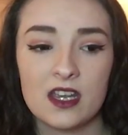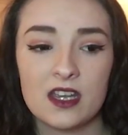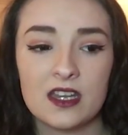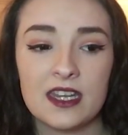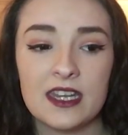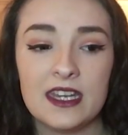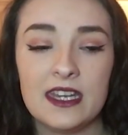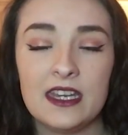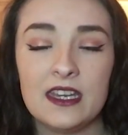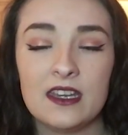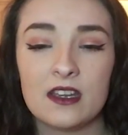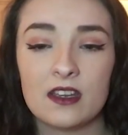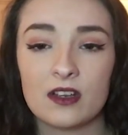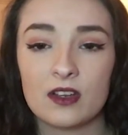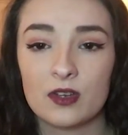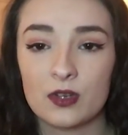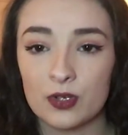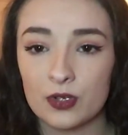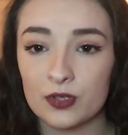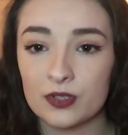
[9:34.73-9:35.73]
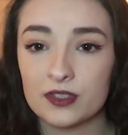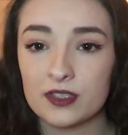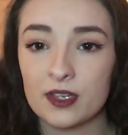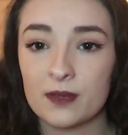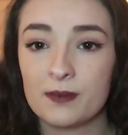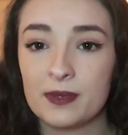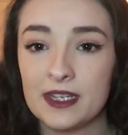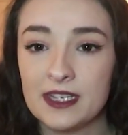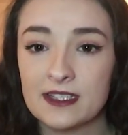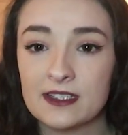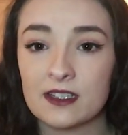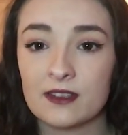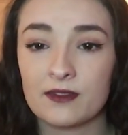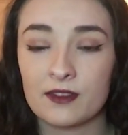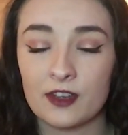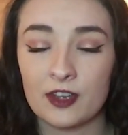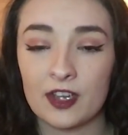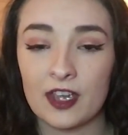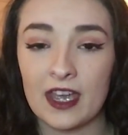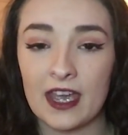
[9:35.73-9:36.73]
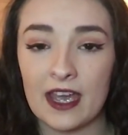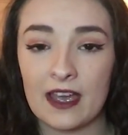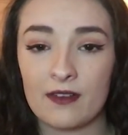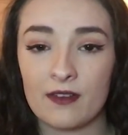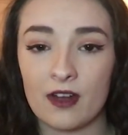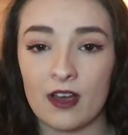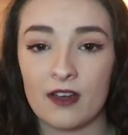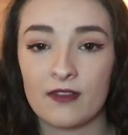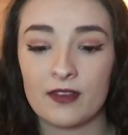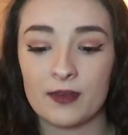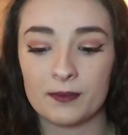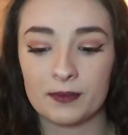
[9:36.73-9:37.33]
He cut a piece of her hair off